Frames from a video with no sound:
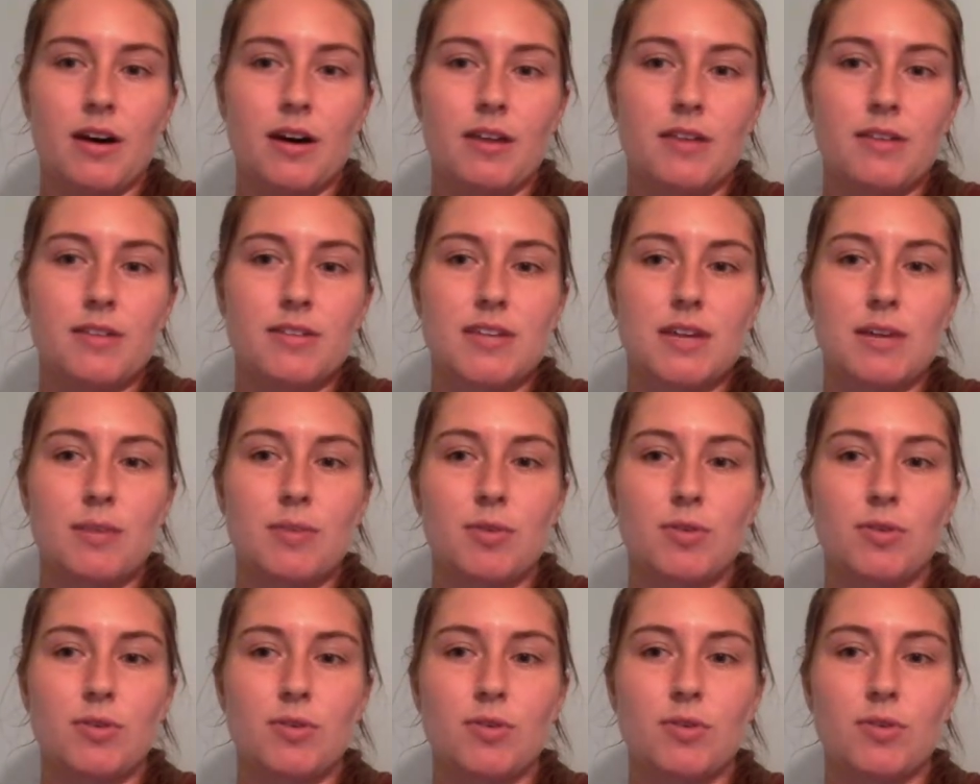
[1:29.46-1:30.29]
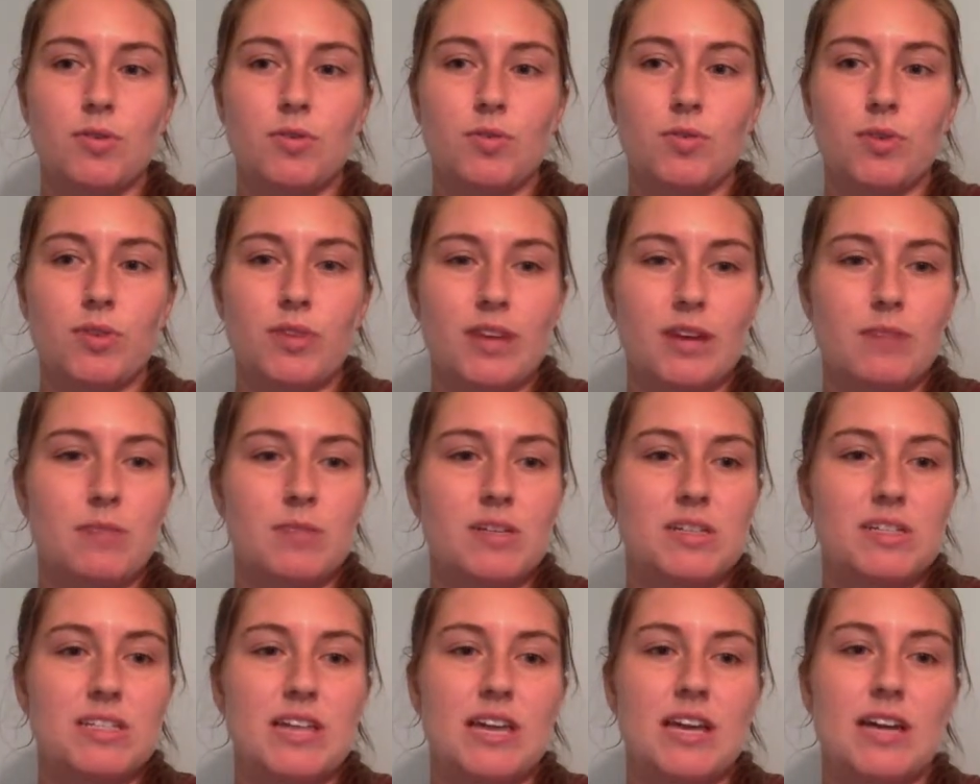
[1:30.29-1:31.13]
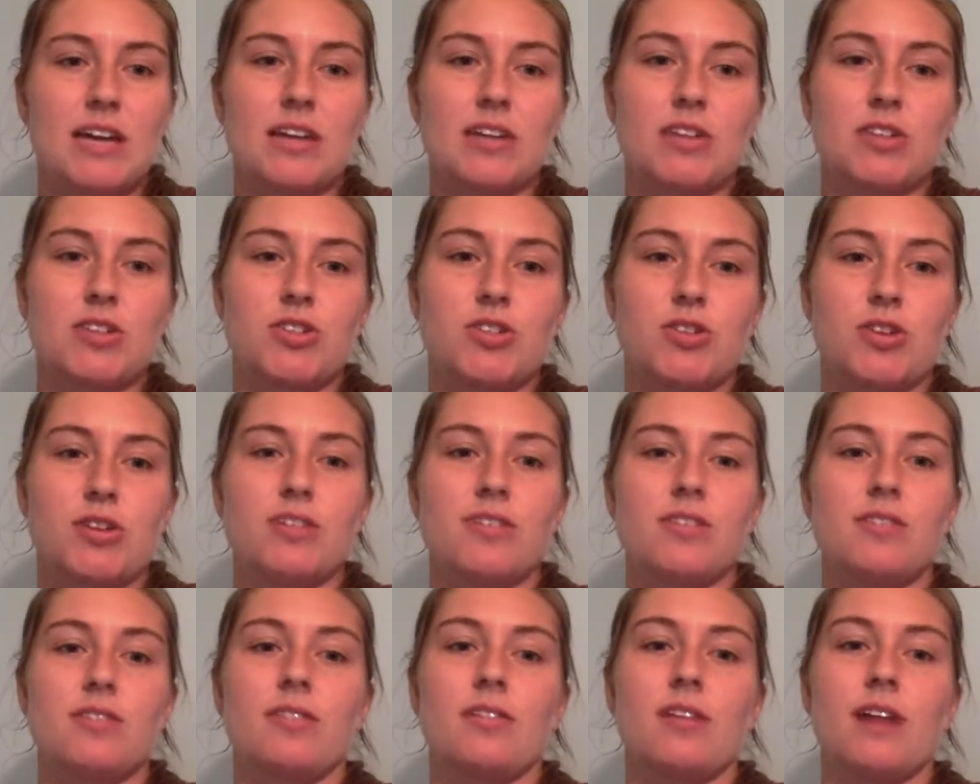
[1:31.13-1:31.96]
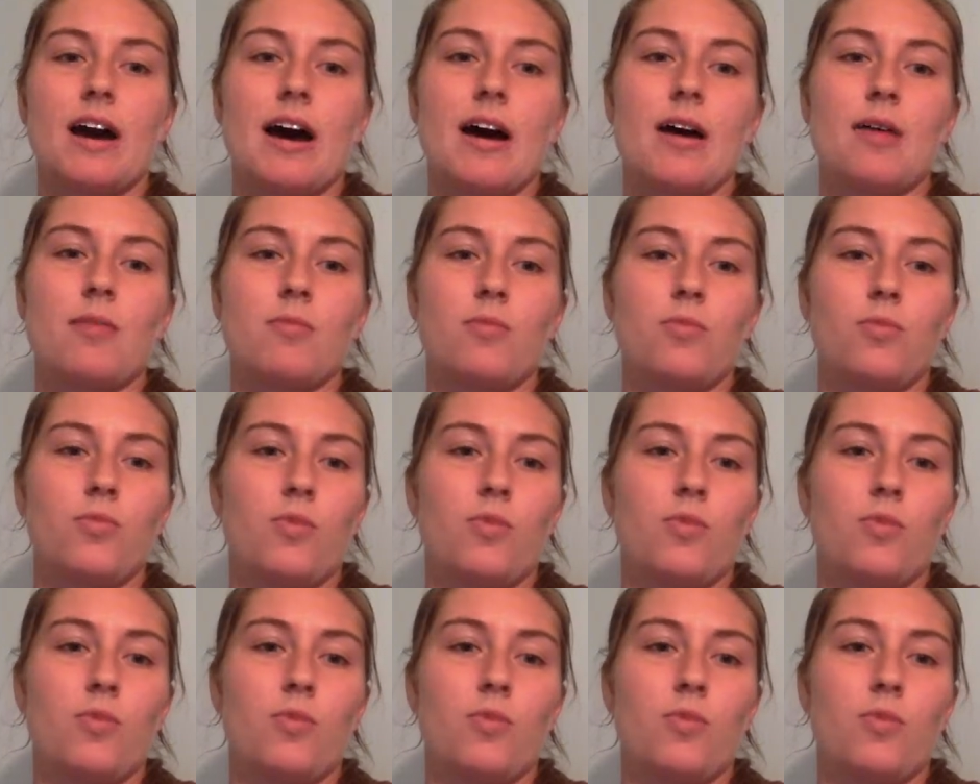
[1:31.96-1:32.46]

The sample will then be taken straight to the lab